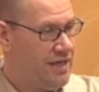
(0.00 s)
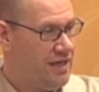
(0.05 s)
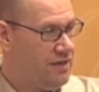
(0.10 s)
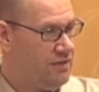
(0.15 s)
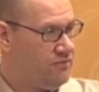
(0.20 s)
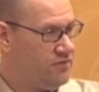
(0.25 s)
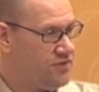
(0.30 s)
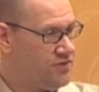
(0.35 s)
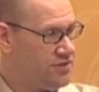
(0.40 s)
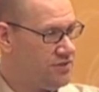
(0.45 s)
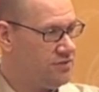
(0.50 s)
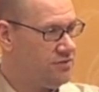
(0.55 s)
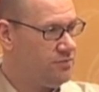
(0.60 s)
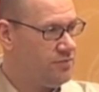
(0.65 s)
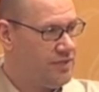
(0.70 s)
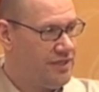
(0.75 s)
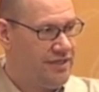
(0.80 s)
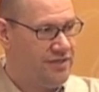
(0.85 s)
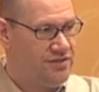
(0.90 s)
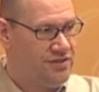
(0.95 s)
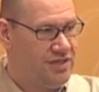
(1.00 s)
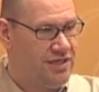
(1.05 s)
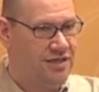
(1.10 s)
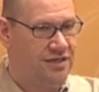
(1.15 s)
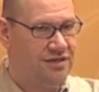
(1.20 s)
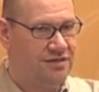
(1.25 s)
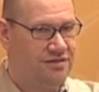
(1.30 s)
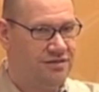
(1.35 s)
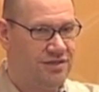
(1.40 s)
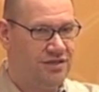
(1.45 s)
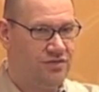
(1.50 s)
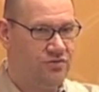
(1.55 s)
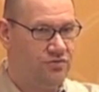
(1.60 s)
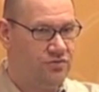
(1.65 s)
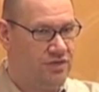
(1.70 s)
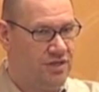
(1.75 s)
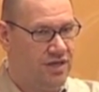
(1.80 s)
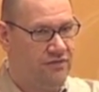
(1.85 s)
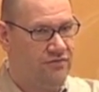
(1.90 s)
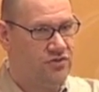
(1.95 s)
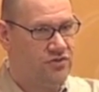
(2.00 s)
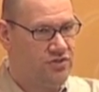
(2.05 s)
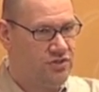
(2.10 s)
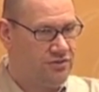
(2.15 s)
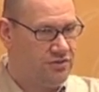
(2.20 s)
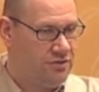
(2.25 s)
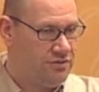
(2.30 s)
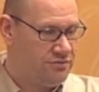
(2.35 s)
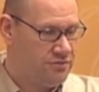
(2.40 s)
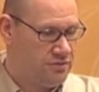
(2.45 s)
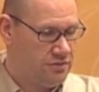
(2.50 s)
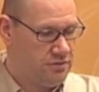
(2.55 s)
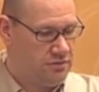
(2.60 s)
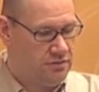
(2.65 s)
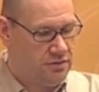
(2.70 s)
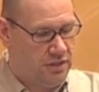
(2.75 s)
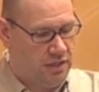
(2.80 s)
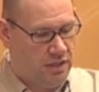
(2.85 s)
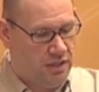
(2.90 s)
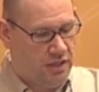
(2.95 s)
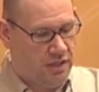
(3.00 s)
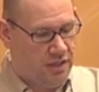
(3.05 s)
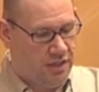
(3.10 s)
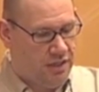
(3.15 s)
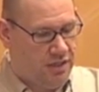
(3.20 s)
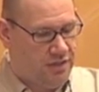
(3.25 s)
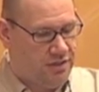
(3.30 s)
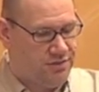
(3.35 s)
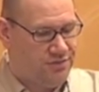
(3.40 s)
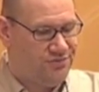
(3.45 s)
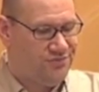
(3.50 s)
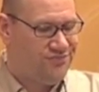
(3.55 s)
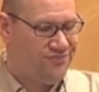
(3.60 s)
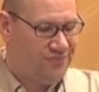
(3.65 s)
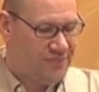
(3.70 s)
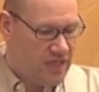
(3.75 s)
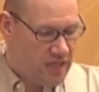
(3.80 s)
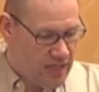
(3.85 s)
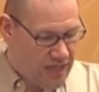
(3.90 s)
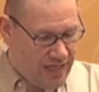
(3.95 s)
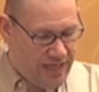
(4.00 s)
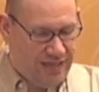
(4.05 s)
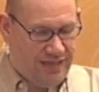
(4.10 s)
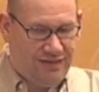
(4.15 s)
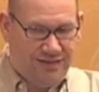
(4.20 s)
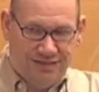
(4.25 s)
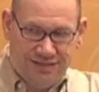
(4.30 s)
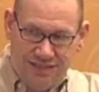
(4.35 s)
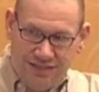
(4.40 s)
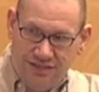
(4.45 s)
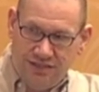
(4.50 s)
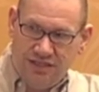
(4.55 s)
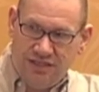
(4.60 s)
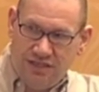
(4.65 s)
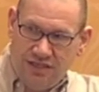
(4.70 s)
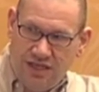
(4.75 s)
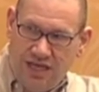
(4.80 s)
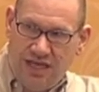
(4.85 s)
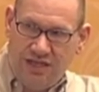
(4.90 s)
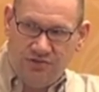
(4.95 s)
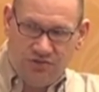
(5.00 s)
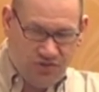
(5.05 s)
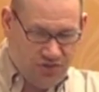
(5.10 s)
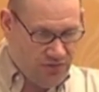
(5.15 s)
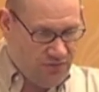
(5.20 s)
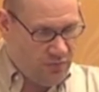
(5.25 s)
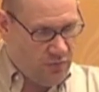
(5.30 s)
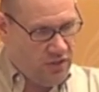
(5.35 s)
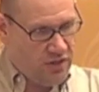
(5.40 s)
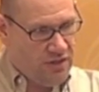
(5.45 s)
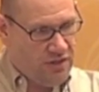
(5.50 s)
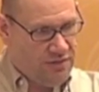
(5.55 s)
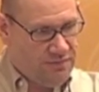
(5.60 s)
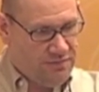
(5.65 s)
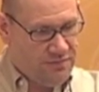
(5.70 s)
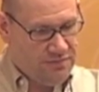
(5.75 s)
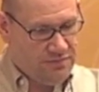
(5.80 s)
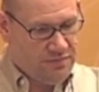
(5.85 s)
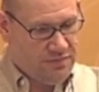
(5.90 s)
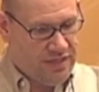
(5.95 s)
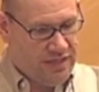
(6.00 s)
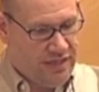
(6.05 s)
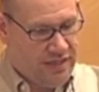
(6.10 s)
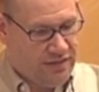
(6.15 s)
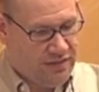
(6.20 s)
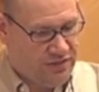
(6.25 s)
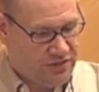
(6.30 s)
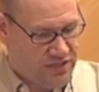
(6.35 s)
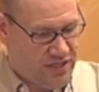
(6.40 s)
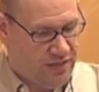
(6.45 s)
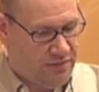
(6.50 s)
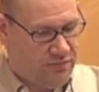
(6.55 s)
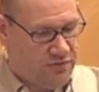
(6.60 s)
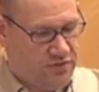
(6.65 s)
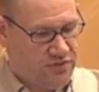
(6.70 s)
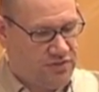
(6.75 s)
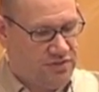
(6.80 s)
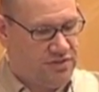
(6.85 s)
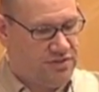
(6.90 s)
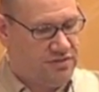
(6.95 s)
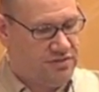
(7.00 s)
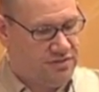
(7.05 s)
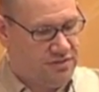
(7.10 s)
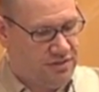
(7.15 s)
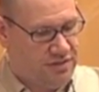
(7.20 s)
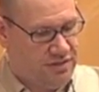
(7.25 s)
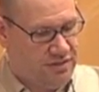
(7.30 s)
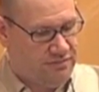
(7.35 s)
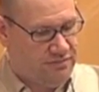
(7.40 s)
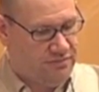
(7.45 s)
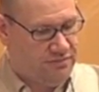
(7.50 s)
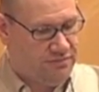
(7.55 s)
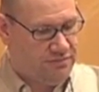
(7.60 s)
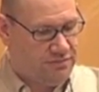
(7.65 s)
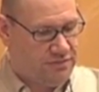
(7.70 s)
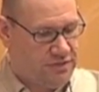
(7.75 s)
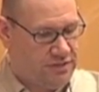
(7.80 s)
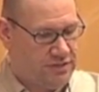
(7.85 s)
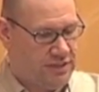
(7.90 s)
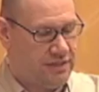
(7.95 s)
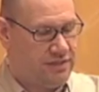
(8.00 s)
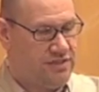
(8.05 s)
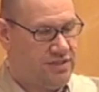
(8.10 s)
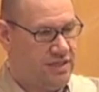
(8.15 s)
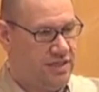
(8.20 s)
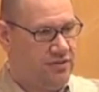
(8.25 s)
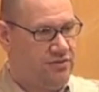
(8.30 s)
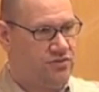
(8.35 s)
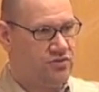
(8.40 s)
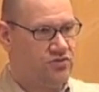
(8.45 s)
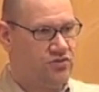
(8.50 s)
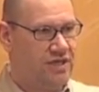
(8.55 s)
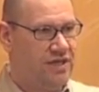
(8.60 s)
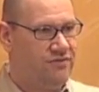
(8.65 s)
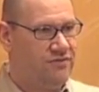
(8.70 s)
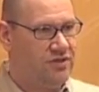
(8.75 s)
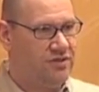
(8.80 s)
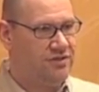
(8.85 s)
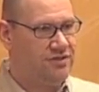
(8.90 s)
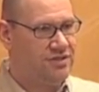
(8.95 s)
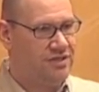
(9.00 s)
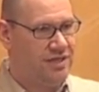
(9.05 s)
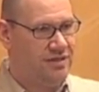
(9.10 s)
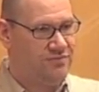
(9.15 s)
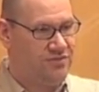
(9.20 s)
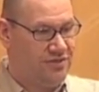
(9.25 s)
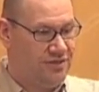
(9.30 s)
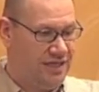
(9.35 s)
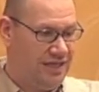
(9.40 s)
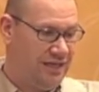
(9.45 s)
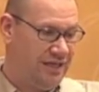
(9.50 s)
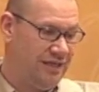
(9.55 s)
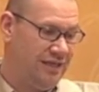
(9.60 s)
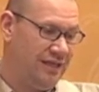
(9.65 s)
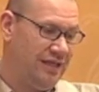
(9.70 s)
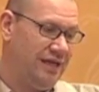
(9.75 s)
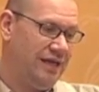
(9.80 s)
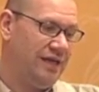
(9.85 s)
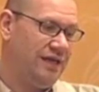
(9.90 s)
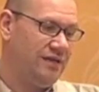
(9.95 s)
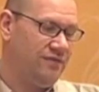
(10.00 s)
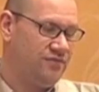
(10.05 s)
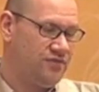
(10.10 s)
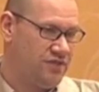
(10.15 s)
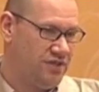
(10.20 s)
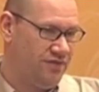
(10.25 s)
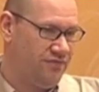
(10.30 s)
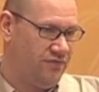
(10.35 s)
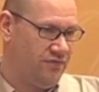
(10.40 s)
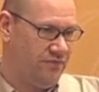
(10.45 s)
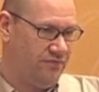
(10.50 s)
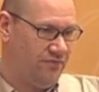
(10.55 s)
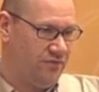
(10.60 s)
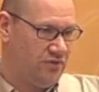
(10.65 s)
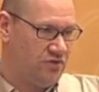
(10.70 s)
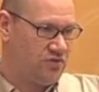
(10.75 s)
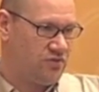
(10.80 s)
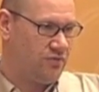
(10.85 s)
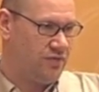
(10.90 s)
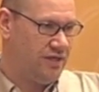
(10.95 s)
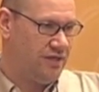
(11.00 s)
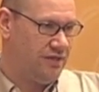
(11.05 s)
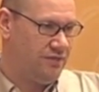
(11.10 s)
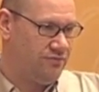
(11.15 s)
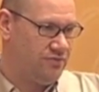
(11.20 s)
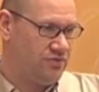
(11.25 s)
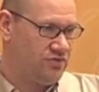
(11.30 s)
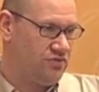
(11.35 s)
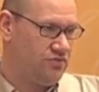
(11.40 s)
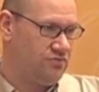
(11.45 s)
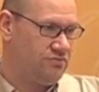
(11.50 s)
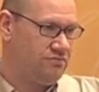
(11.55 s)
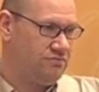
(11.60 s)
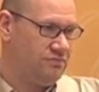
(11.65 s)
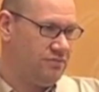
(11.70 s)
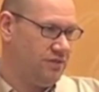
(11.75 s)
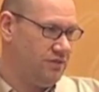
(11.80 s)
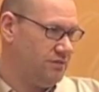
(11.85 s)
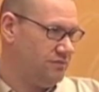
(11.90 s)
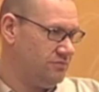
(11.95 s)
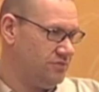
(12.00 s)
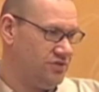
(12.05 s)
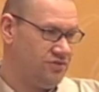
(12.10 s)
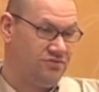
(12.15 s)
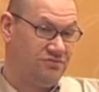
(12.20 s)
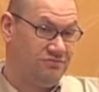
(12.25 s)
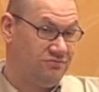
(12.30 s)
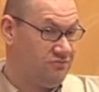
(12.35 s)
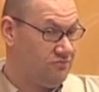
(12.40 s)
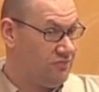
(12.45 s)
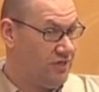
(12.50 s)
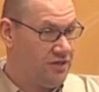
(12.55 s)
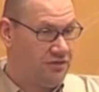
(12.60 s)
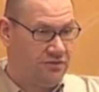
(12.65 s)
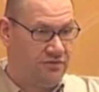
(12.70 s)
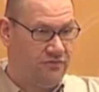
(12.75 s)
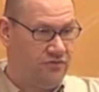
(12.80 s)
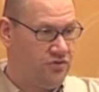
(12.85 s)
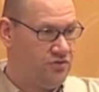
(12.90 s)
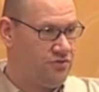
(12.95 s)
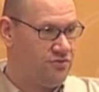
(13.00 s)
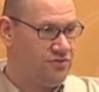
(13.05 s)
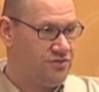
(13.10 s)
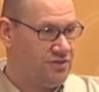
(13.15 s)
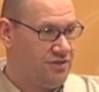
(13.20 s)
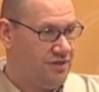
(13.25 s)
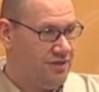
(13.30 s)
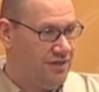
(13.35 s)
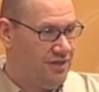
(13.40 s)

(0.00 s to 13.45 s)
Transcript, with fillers: every single place here that you never should go to. I didn't get, I should have put all my examples because, um, cause like I said, I used to travel all the time. So I had a lot of stuff on Foursquare that was, you know, just regular reviews.